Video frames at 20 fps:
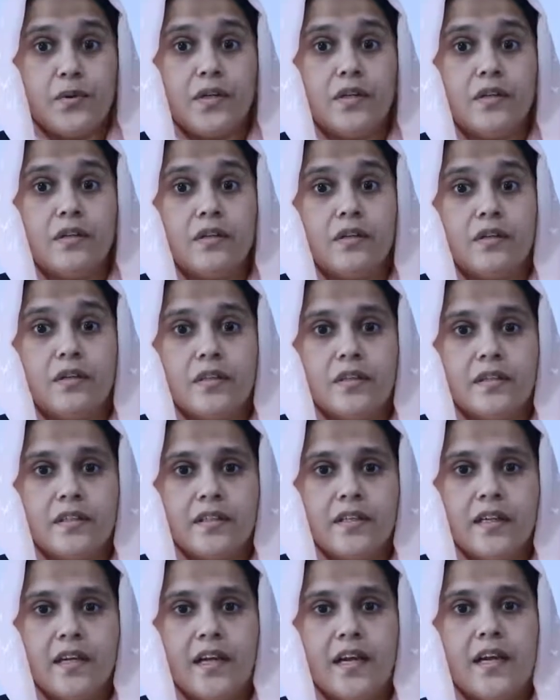bird?
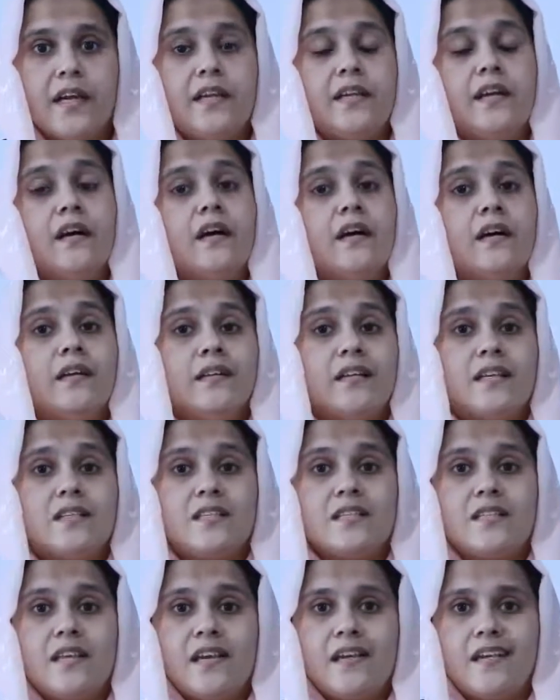Yeah, the
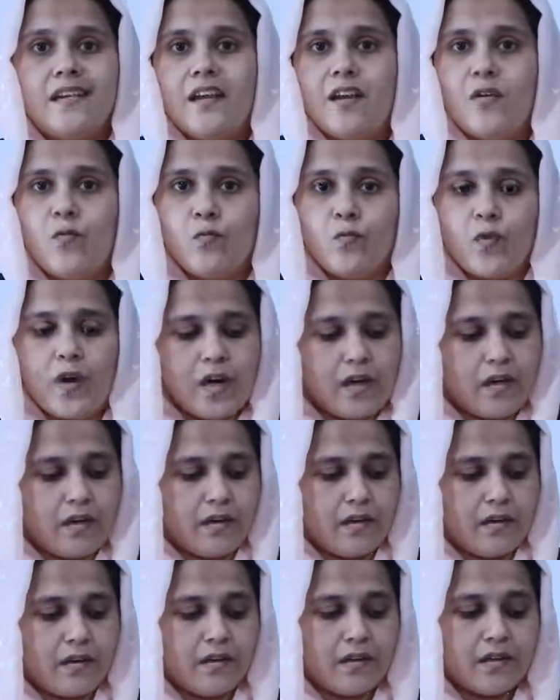second
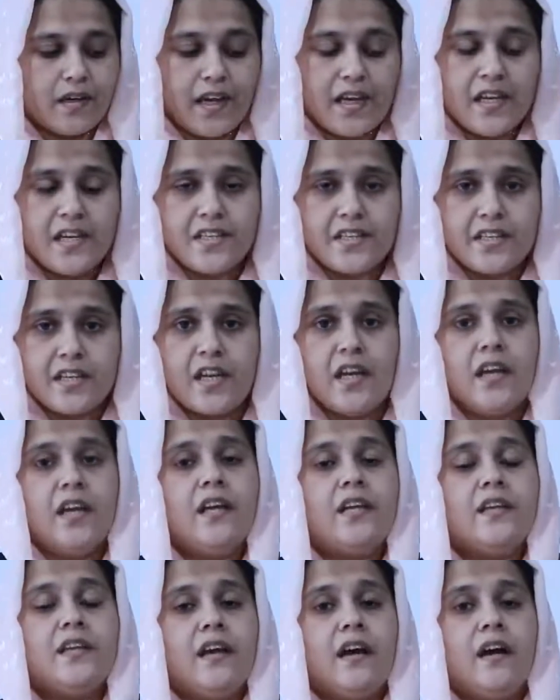one, right?
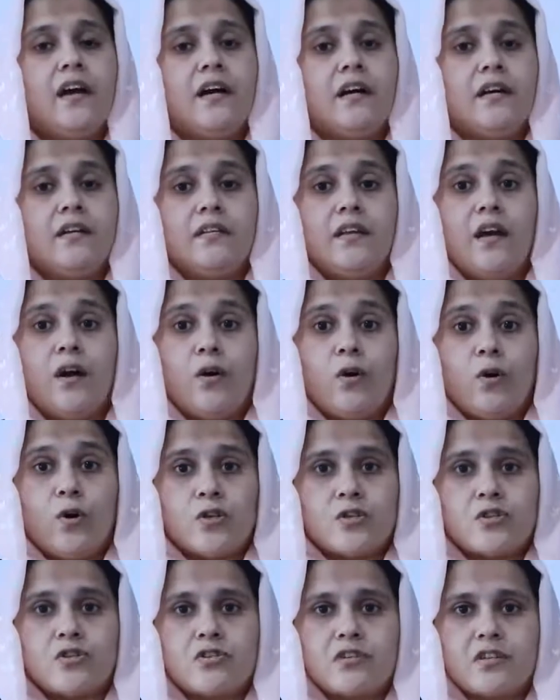Yeah, the
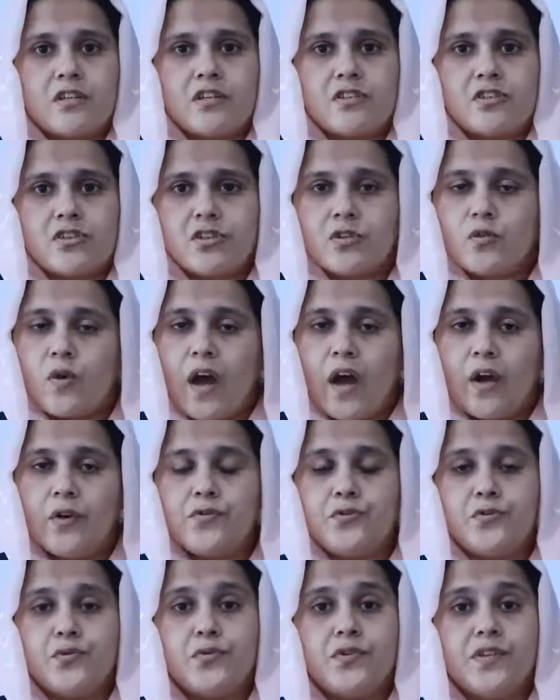ostrich. You
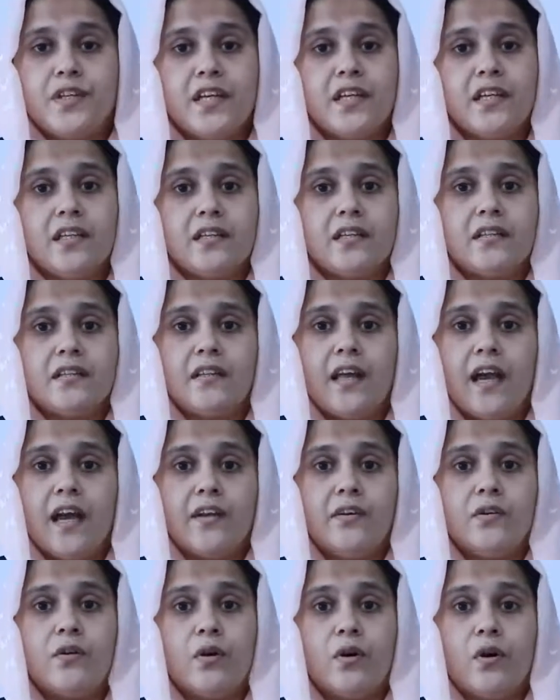have to tick
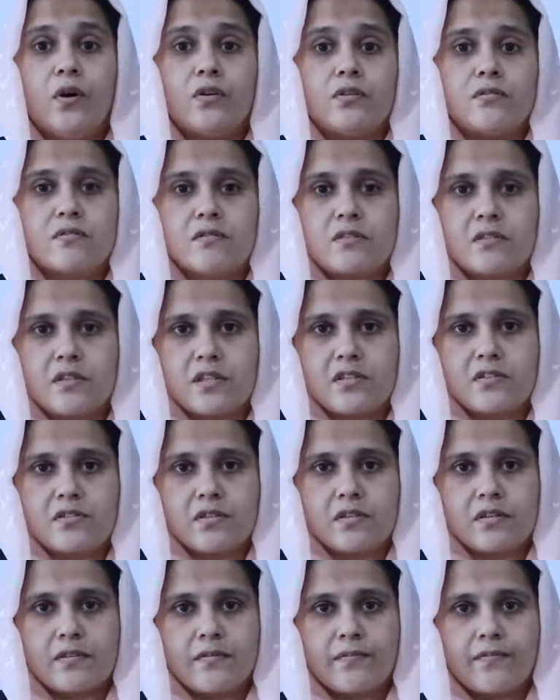that
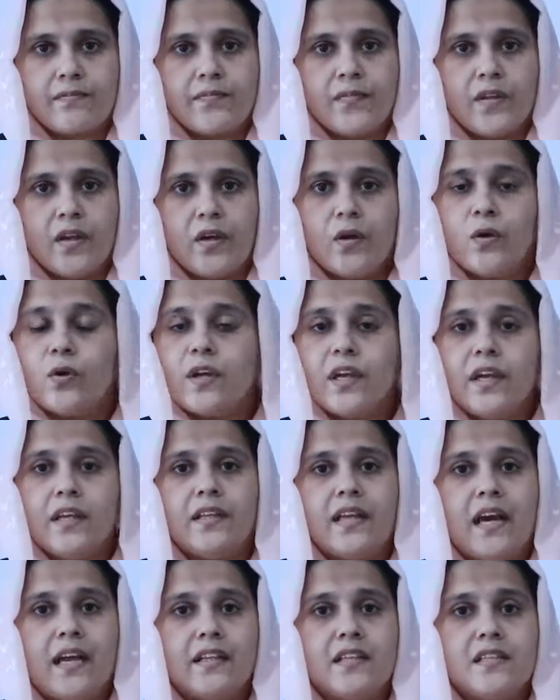ostrich. Okay,
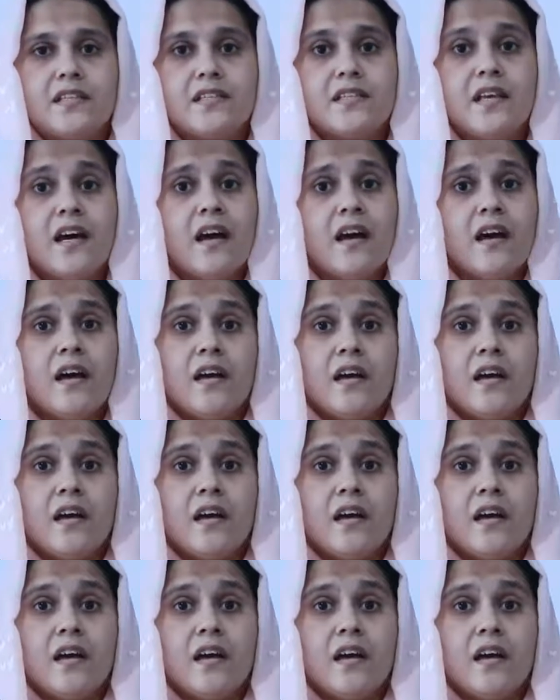that is the